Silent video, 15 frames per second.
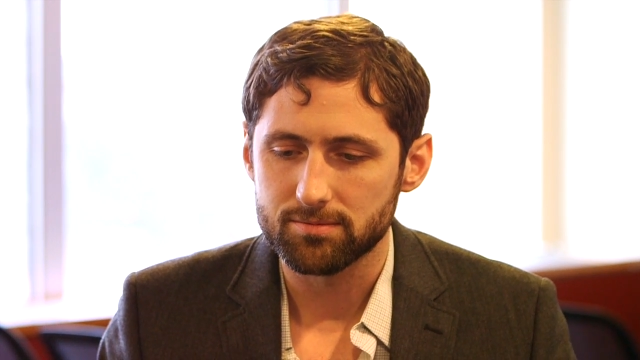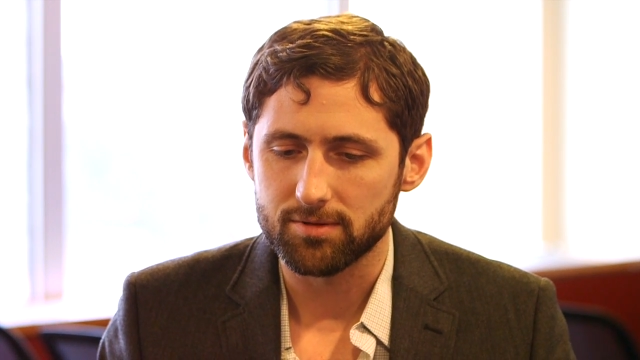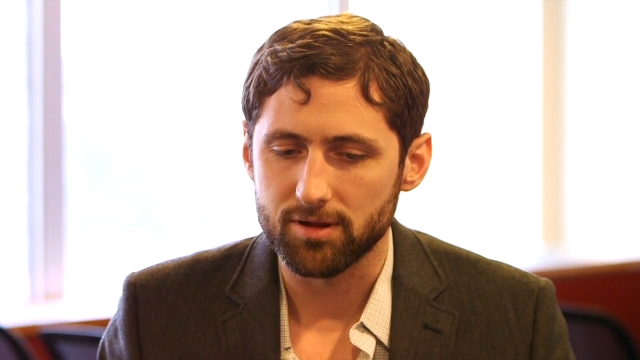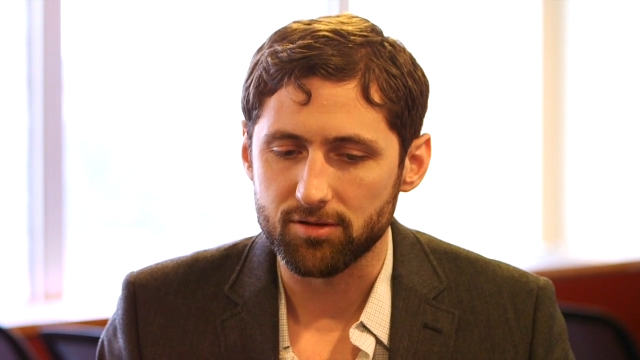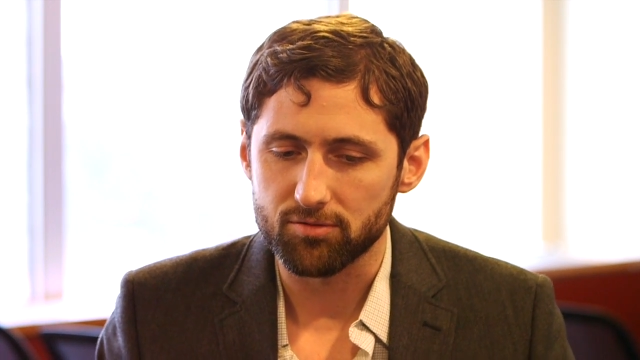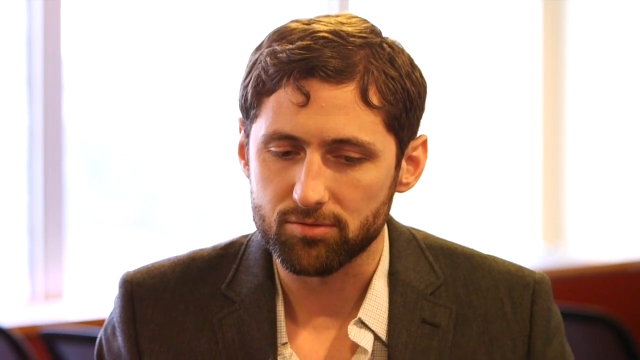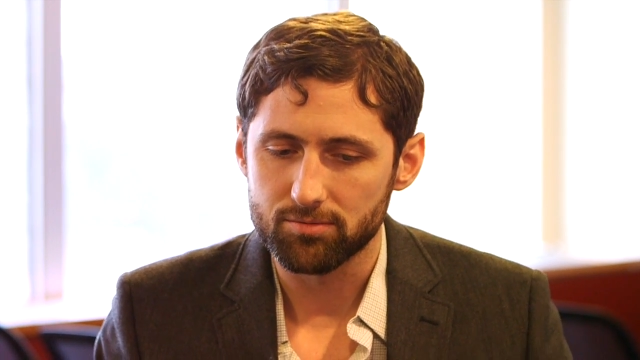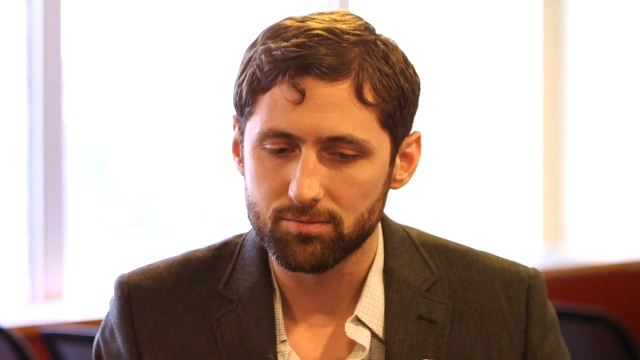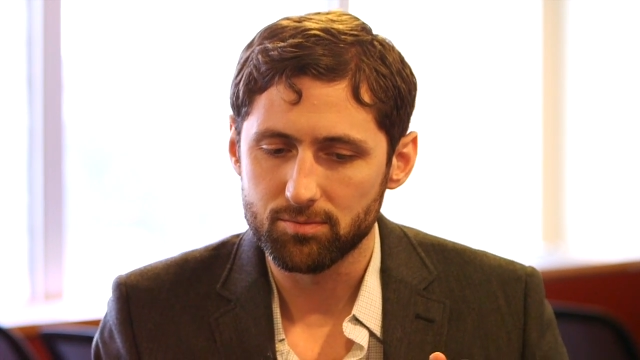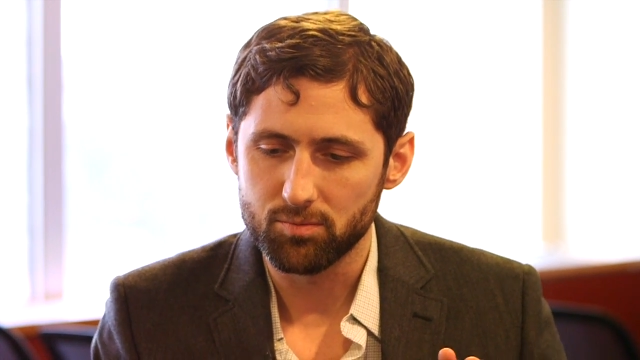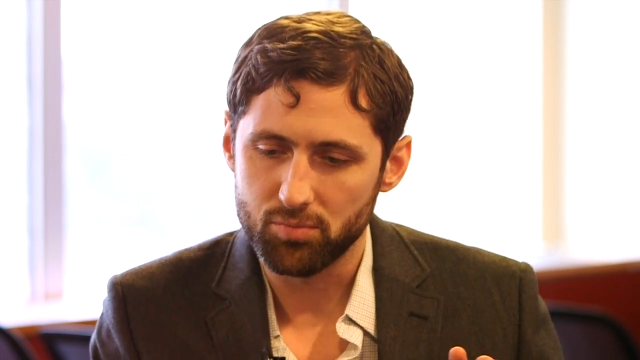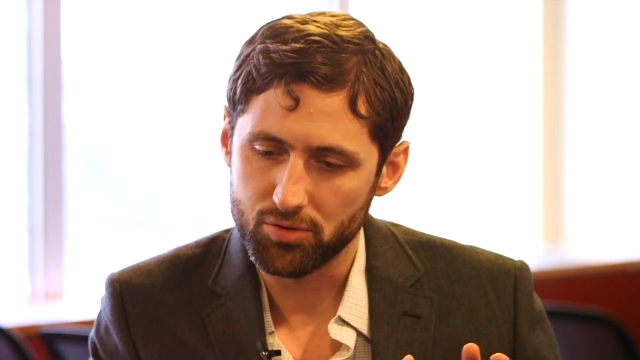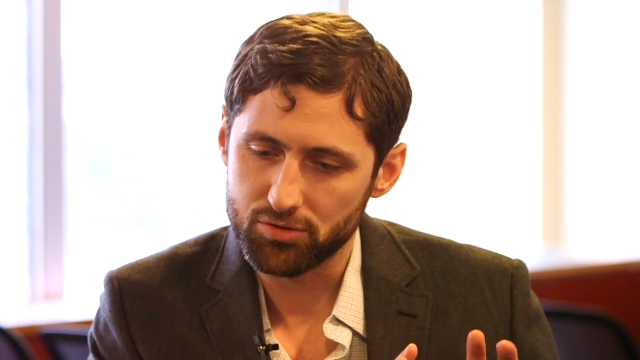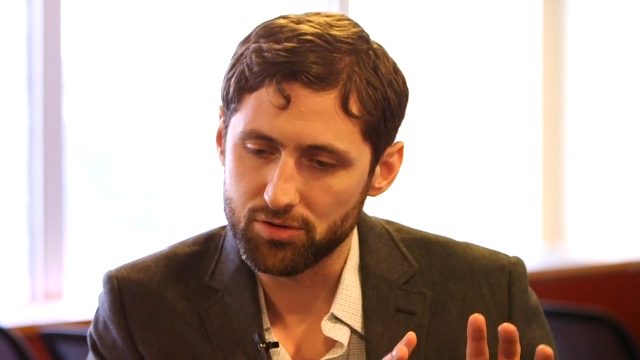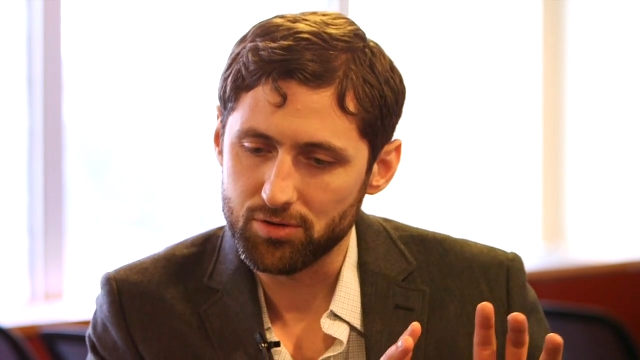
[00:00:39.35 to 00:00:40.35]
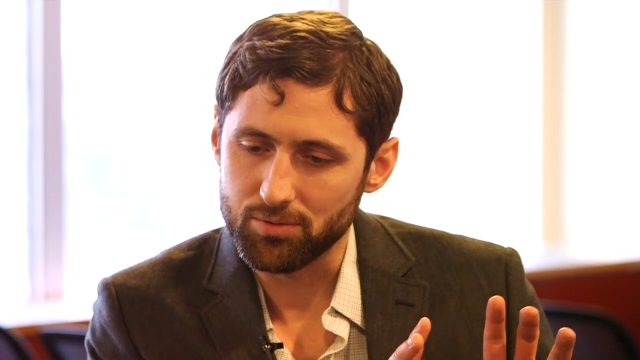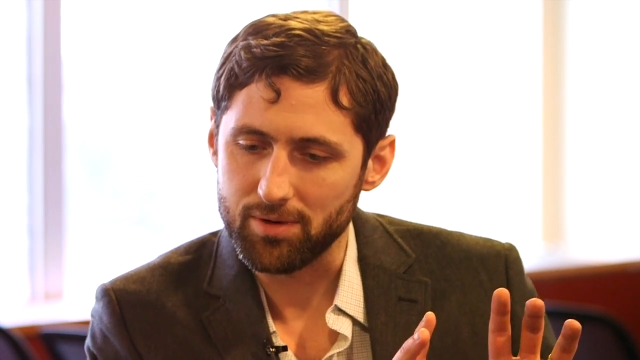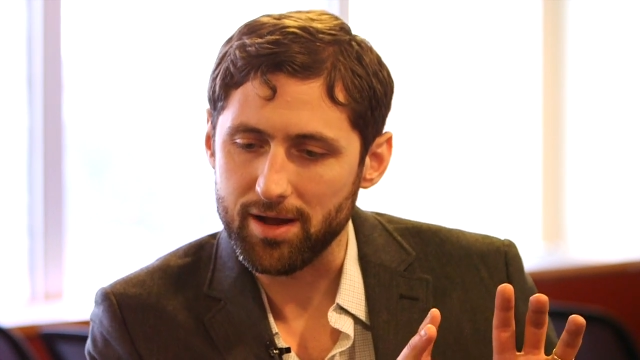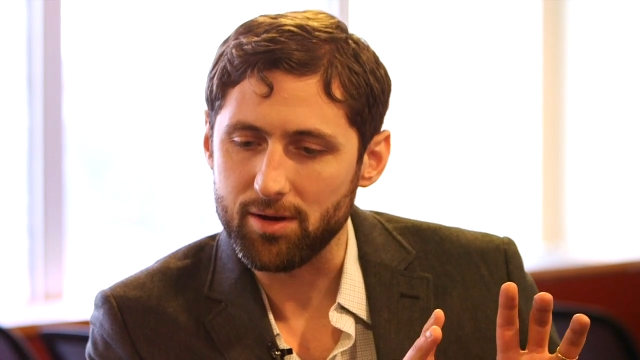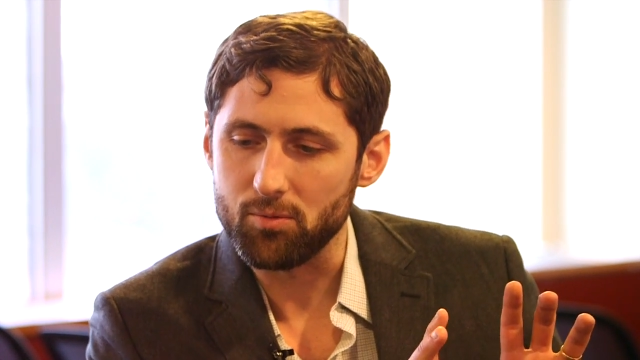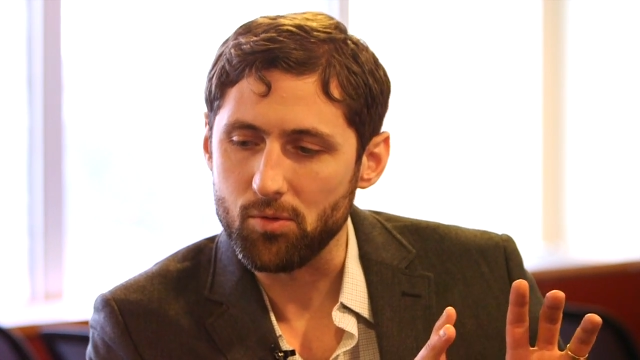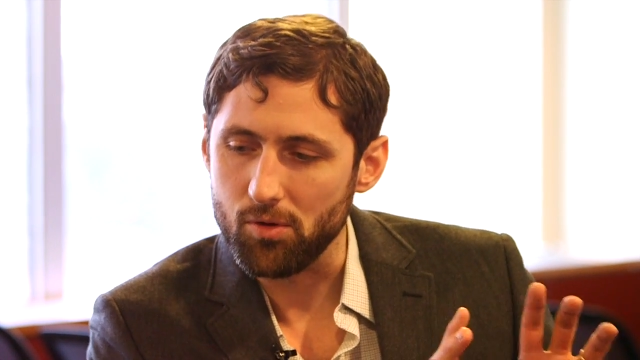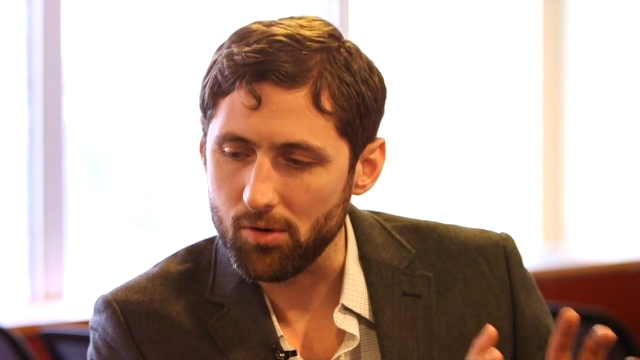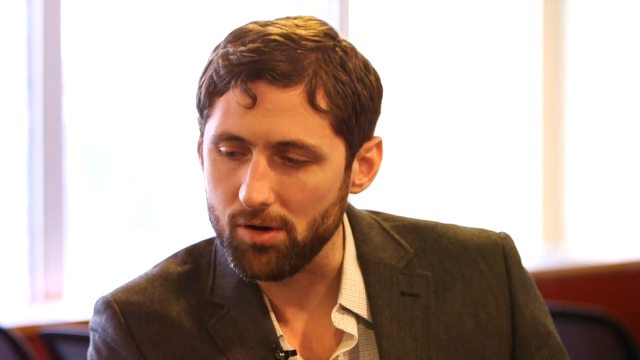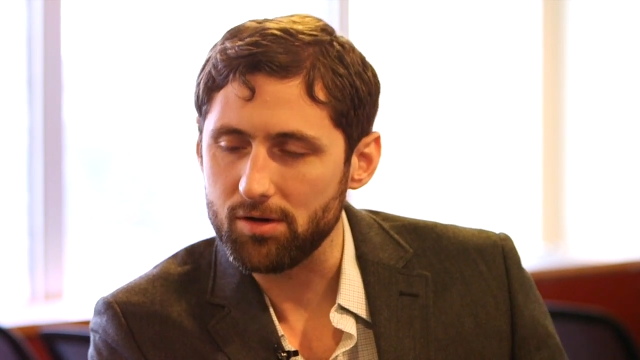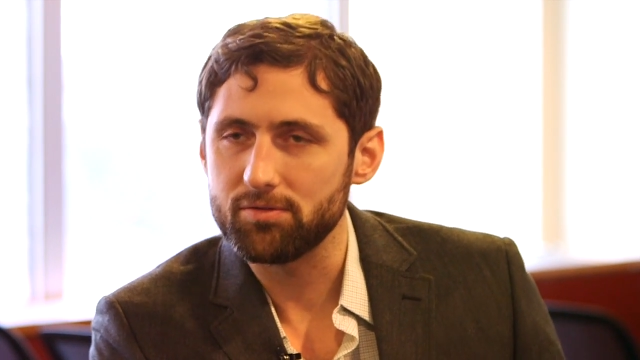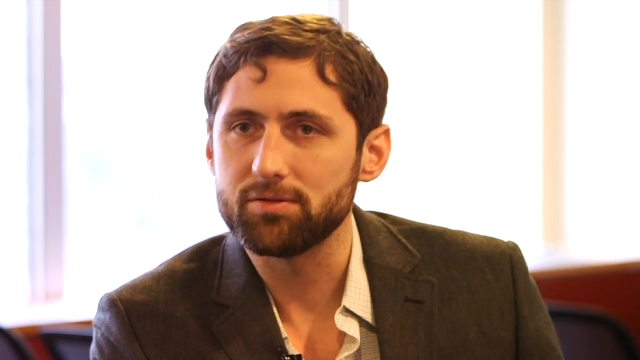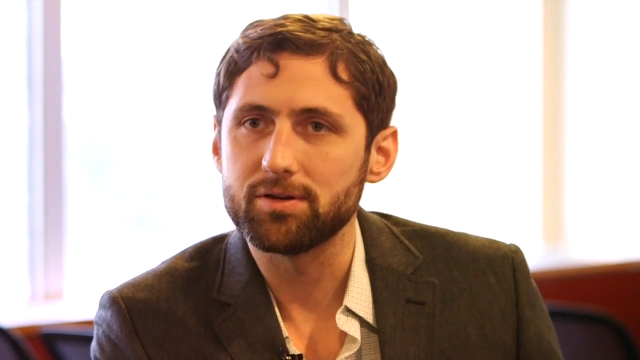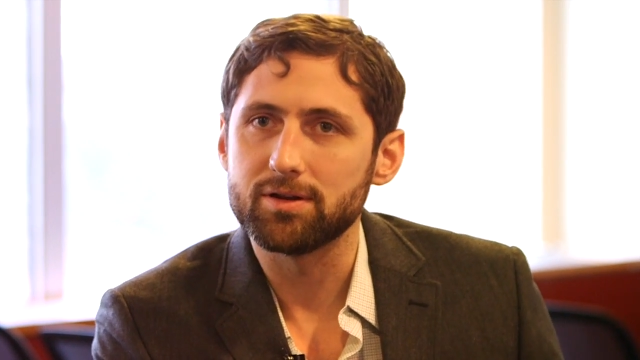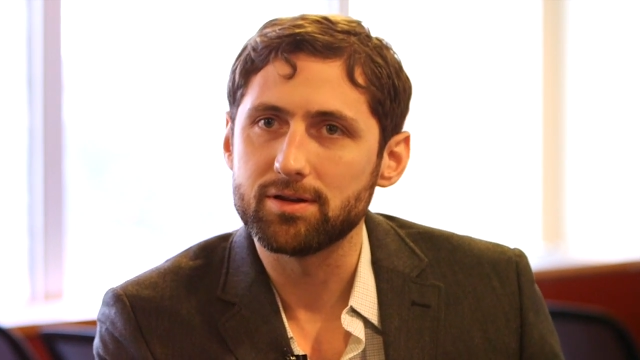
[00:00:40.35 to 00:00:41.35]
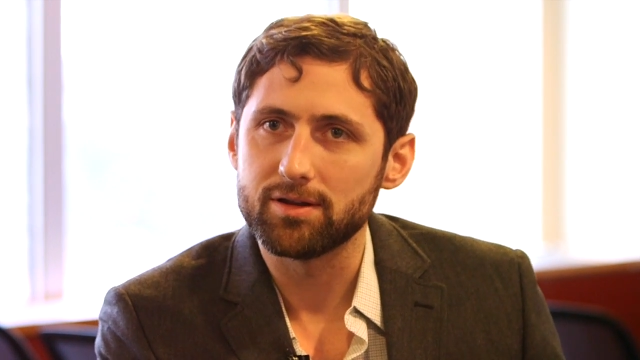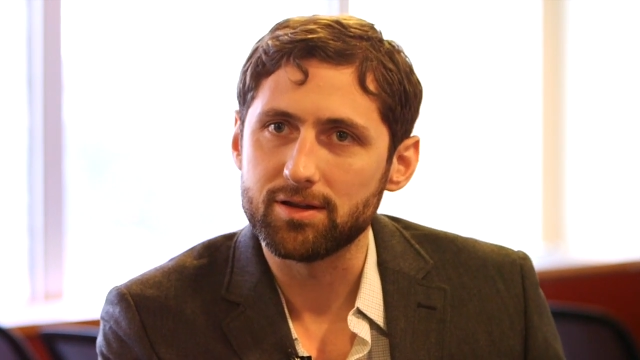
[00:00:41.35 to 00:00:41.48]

kind of put the Iraq war off in,